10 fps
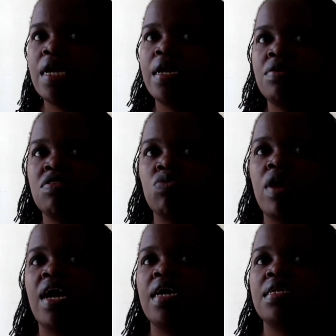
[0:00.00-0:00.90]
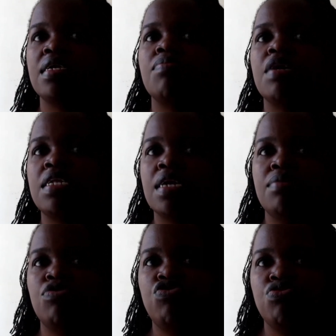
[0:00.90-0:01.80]
and it's why I take my
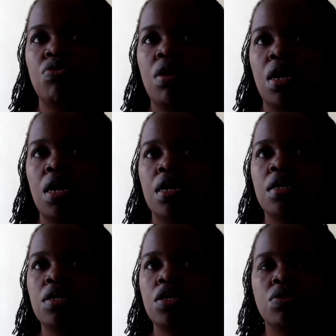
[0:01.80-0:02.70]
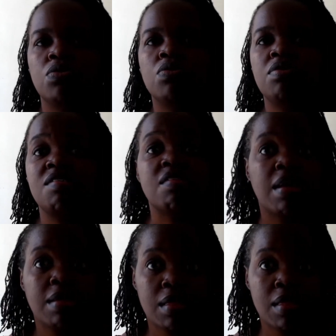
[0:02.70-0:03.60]
time to learn new
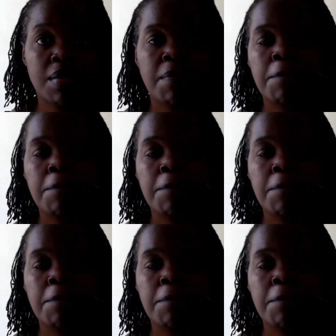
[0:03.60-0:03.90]
designs.